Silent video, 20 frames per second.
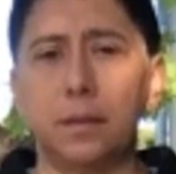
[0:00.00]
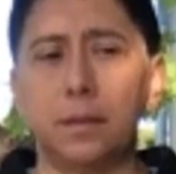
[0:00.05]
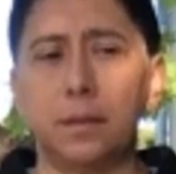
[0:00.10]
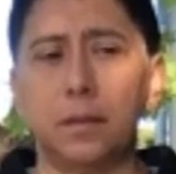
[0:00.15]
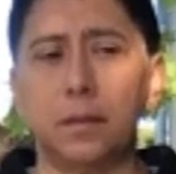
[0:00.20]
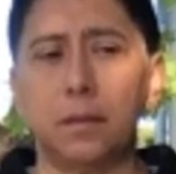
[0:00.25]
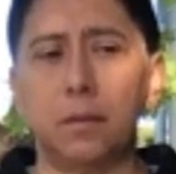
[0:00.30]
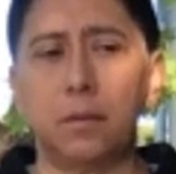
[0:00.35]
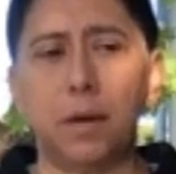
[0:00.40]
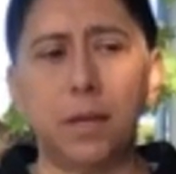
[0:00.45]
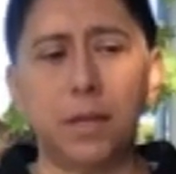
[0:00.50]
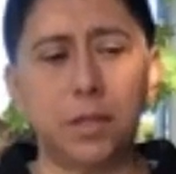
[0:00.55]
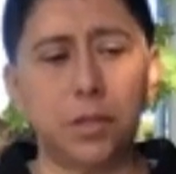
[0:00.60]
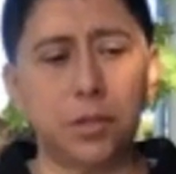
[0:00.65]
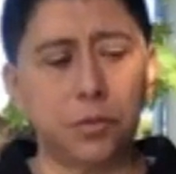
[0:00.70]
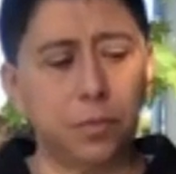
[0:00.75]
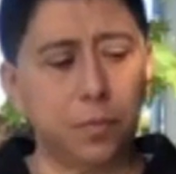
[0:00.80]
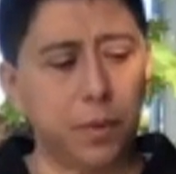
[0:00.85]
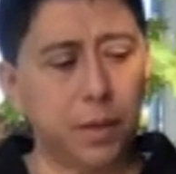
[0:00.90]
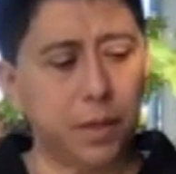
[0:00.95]
Once
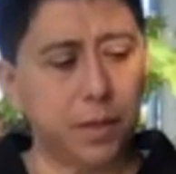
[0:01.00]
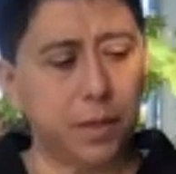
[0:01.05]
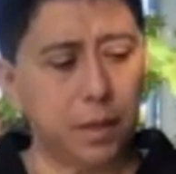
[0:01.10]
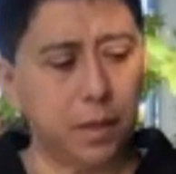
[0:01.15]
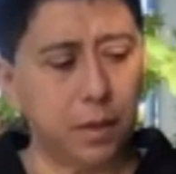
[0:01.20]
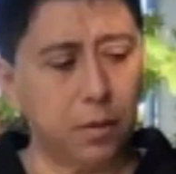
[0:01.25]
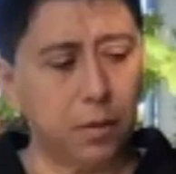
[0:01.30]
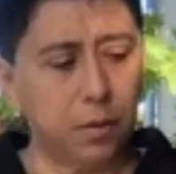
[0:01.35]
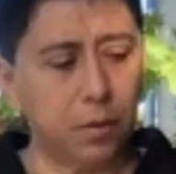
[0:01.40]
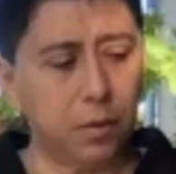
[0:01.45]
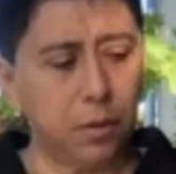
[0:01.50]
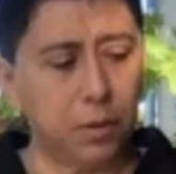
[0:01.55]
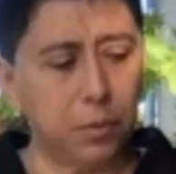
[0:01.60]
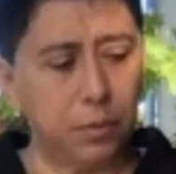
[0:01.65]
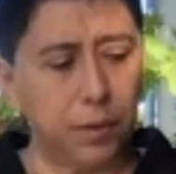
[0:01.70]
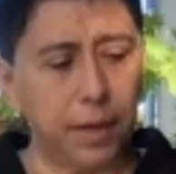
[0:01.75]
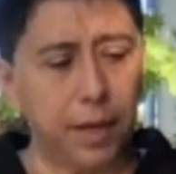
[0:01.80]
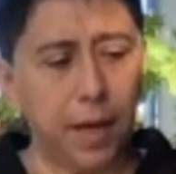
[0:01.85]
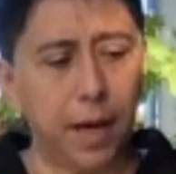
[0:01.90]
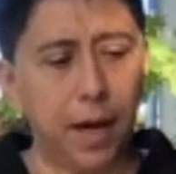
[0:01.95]
you bring it all the
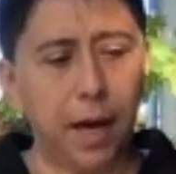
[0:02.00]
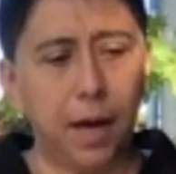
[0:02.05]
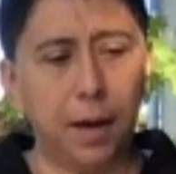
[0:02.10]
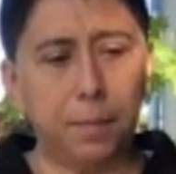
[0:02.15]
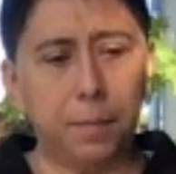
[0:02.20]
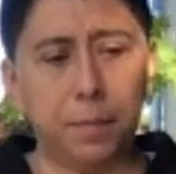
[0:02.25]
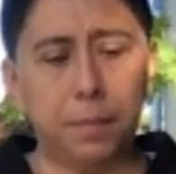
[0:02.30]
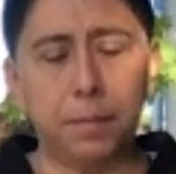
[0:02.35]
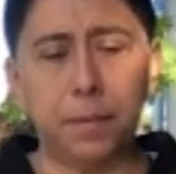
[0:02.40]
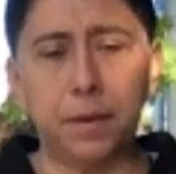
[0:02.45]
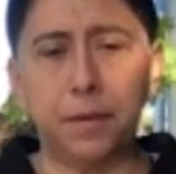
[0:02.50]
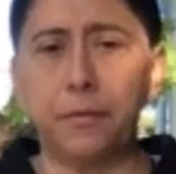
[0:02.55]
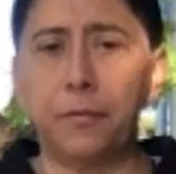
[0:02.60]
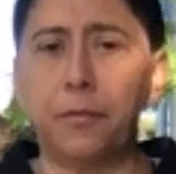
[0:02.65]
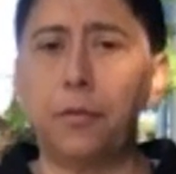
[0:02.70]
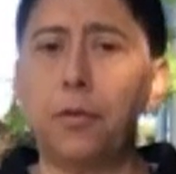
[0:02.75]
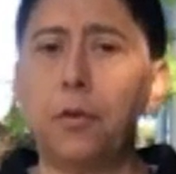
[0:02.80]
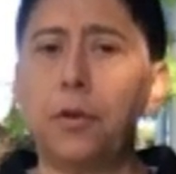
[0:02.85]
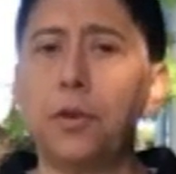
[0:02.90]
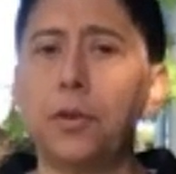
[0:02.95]
way up,
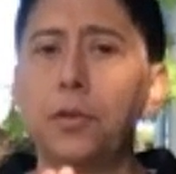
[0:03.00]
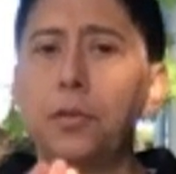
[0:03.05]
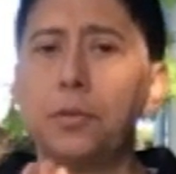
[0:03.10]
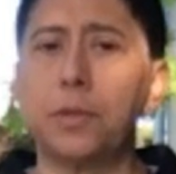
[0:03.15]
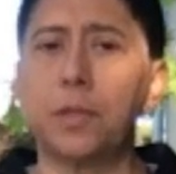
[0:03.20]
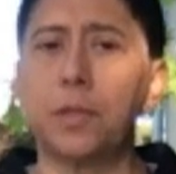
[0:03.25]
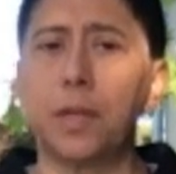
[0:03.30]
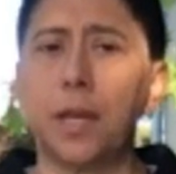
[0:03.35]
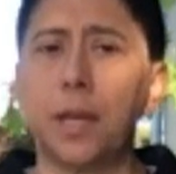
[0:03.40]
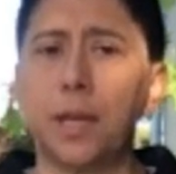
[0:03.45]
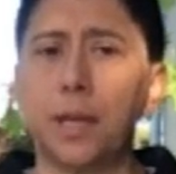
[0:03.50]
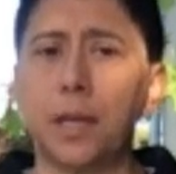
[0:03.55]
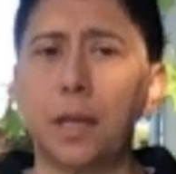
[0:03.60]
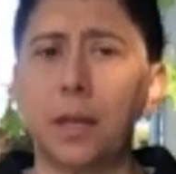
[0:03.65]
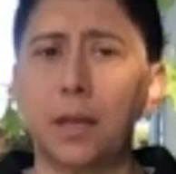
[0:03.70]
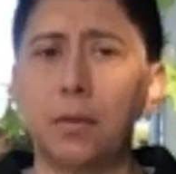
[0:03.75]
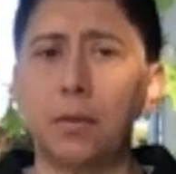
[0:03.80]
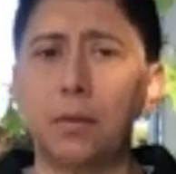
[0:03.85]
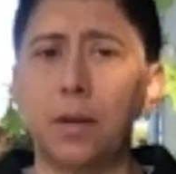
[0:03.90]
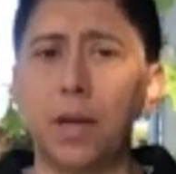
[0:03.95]
before you take
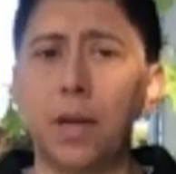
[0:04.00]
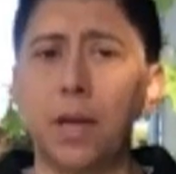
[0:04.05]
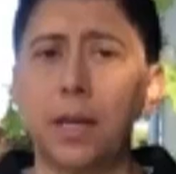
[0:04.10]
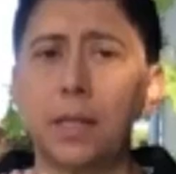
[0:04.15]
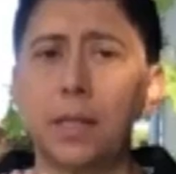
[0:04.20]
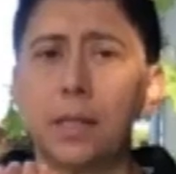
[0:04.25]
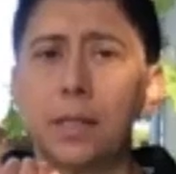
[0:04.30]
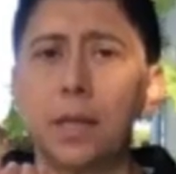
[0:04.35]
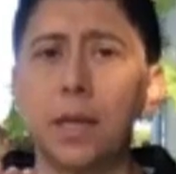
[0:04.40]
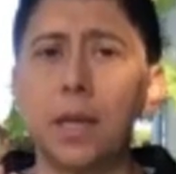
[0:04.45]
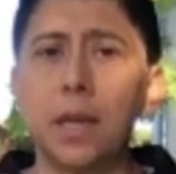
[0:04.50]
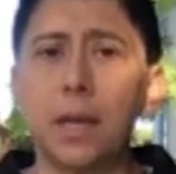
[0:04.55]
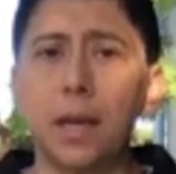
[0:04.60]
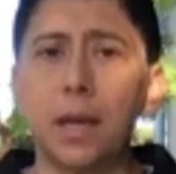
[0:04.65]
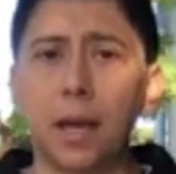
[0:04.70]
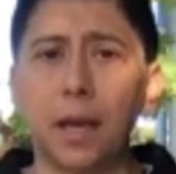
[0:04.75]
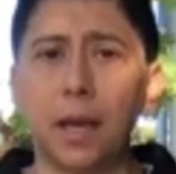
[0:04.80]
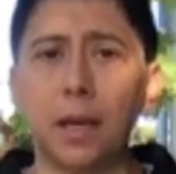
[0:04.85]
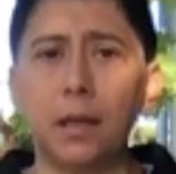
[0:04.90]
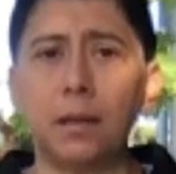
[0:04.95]
your next
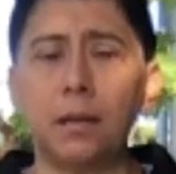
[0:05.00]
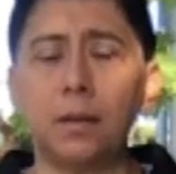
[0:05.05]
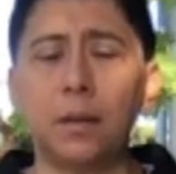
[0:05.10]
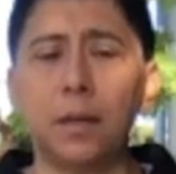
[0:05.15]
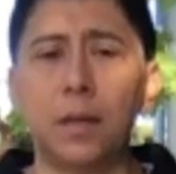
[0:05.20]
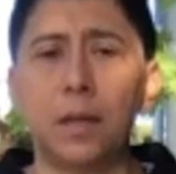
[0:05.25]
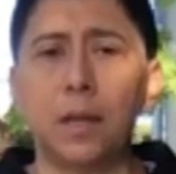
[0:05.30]
inhale,